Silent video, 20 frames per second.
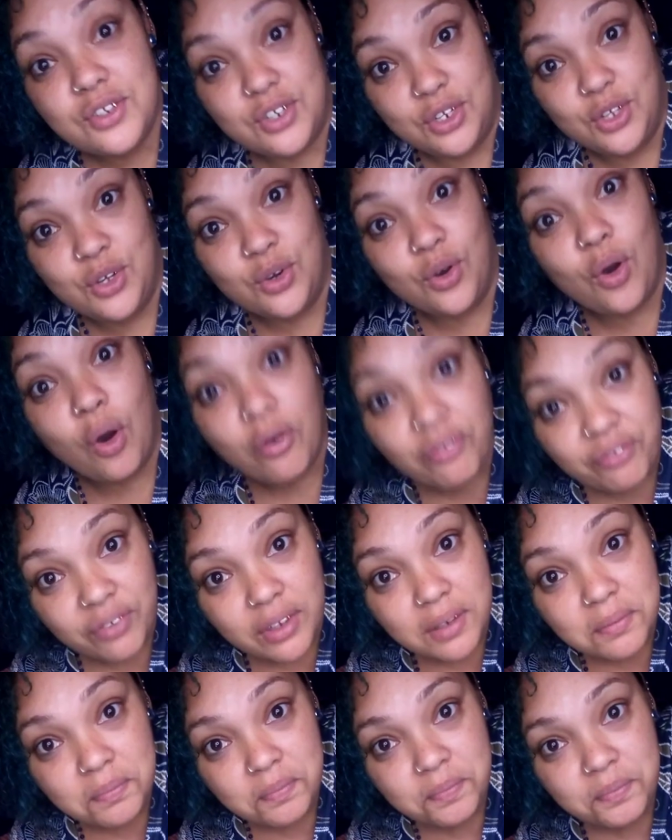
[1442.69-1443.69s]
drink your
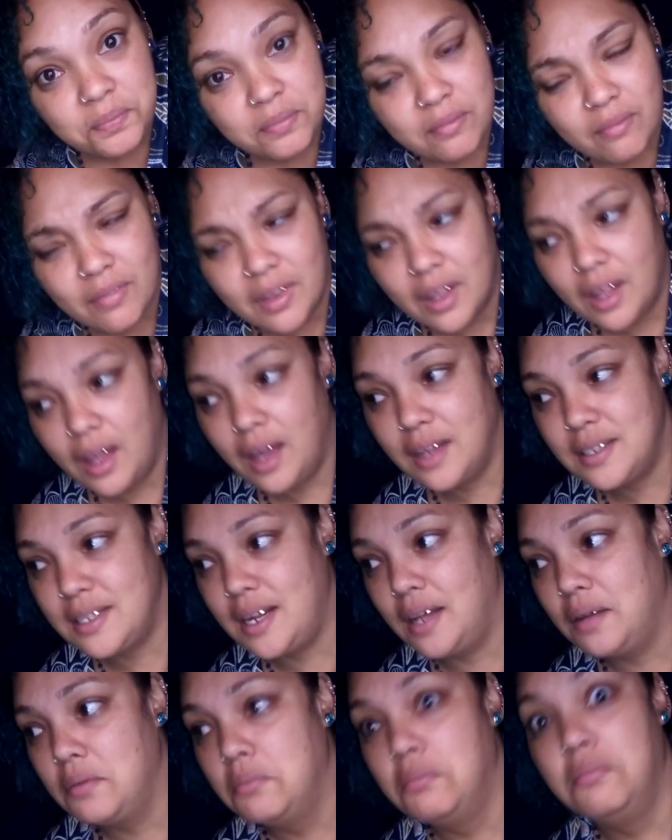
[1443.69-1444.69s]
coffee. I
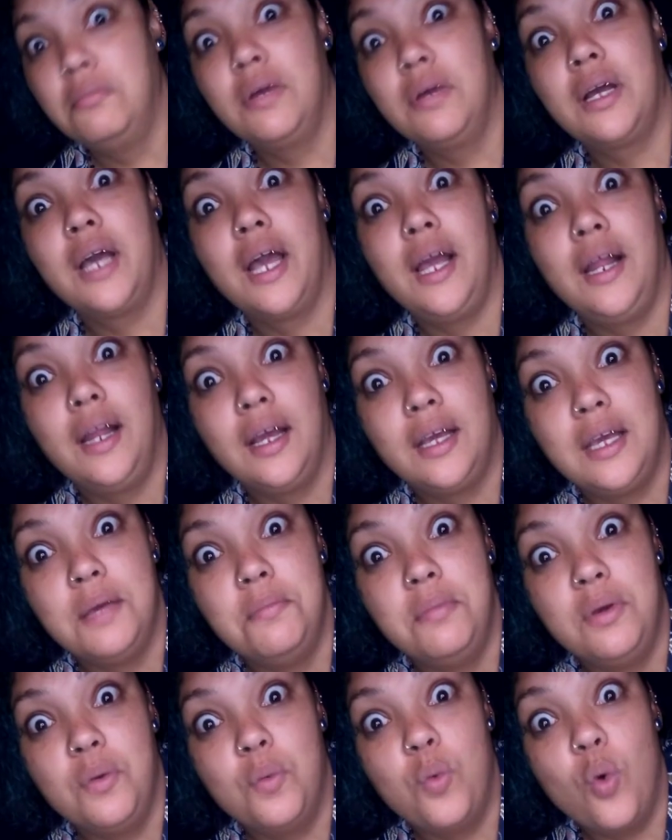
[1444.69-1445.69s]
was like, Michaela,
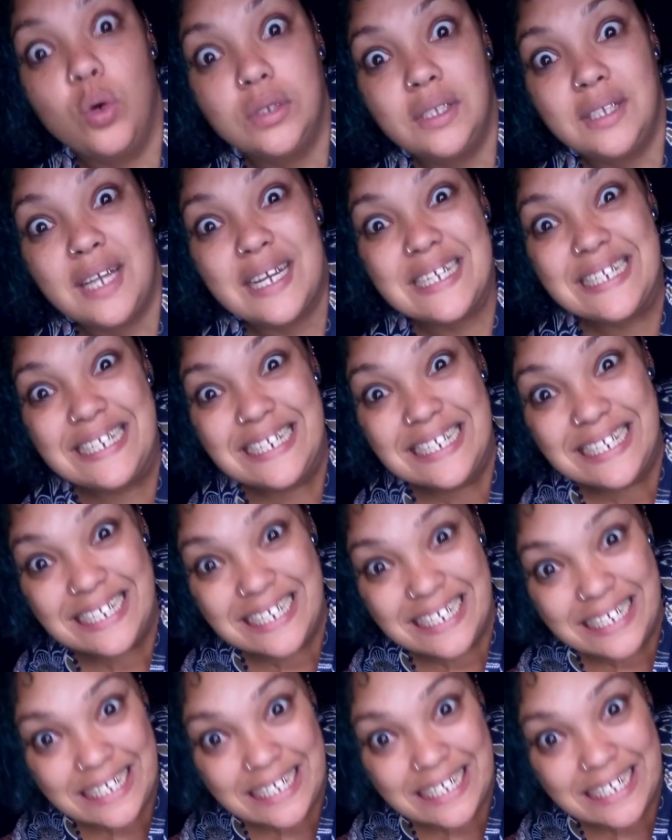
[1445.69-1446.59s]
give me water. No!